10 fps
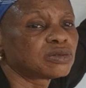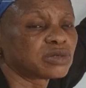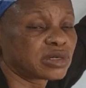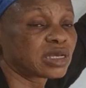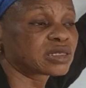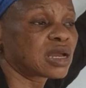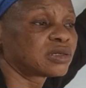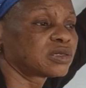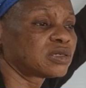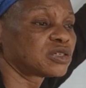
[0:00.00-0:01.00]
You
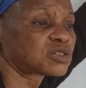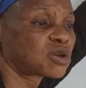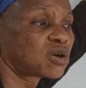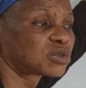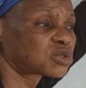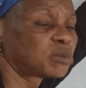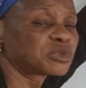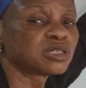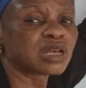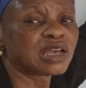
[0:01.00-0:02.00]
understand? It's not
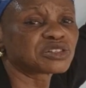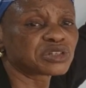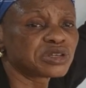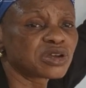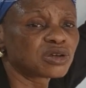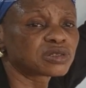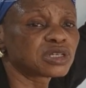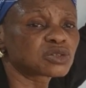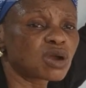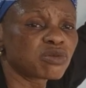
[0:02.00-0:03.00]
something that is tedious.
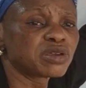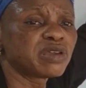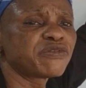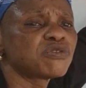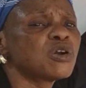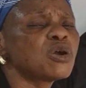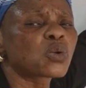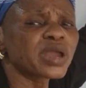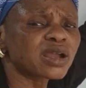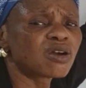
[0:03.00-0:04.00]
This one will give you
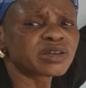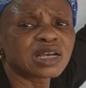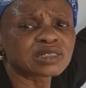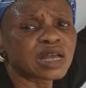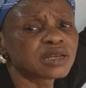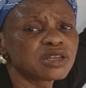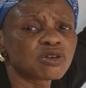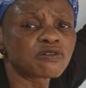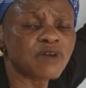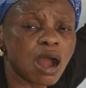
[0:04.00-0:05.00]
quick understanding
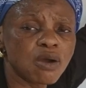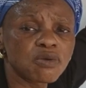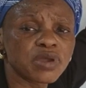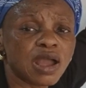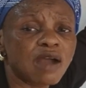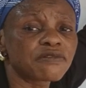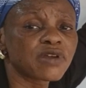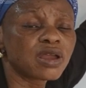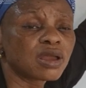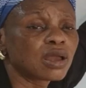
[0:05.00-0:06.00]
of how we have
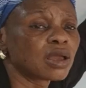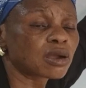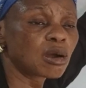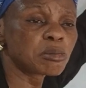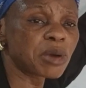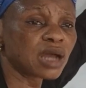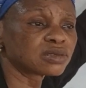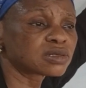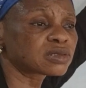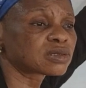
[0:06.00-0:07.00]

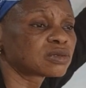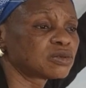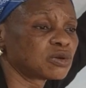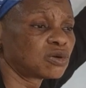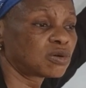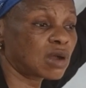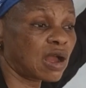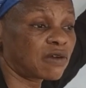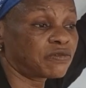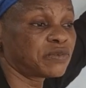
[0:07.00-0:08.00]
compounds.
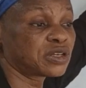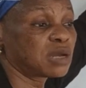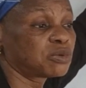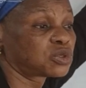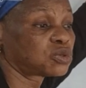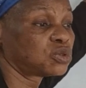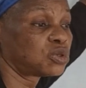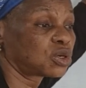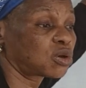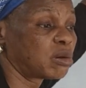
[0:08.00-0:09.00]
I've been able
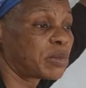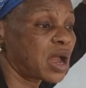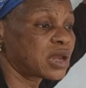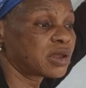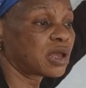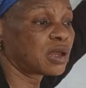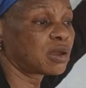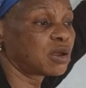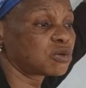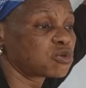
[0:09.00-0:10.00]
to combine
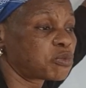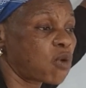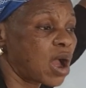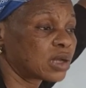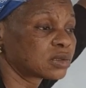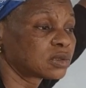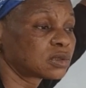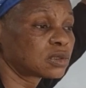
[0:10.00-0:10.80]
group 1